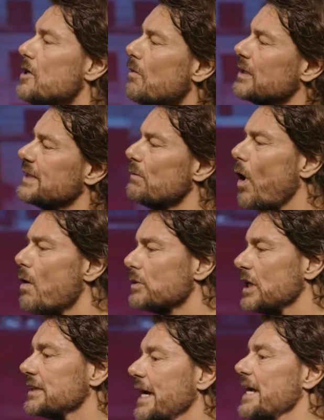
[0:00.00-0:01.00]
You might say, why
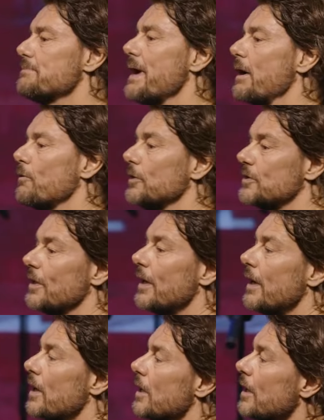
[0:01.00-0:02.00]
was I skating backwards?
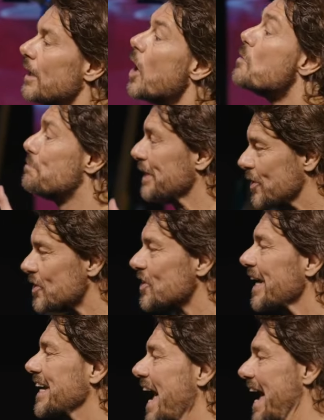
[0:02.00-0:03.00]

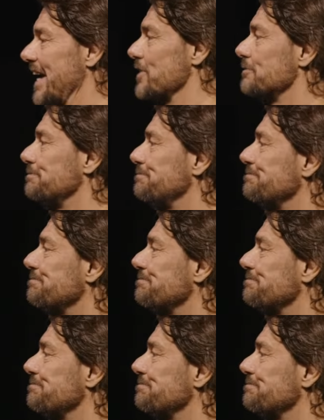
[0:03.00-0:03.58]
Because I can.